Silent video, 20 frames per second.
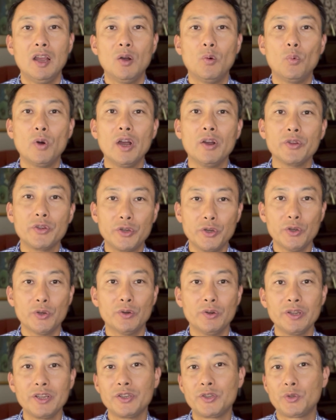while
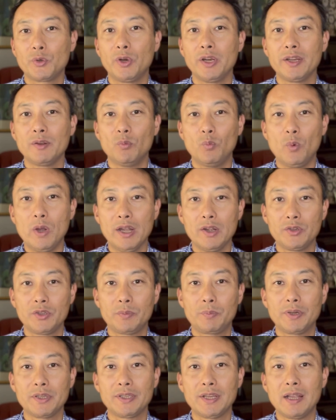you enjoy
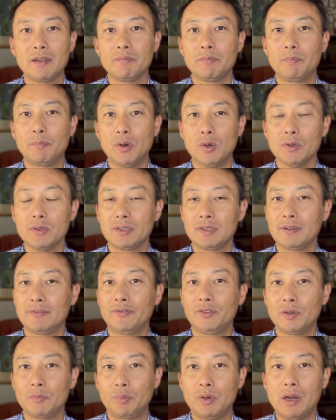100% both of
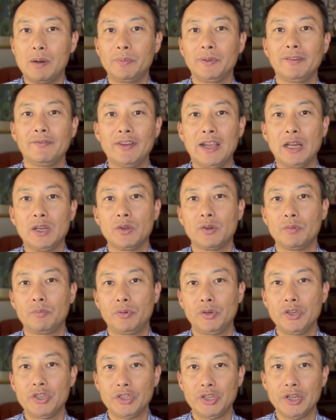the property value
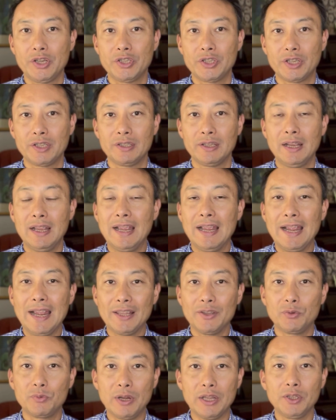appreciation
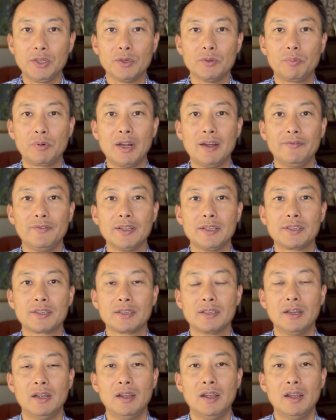and rental profits,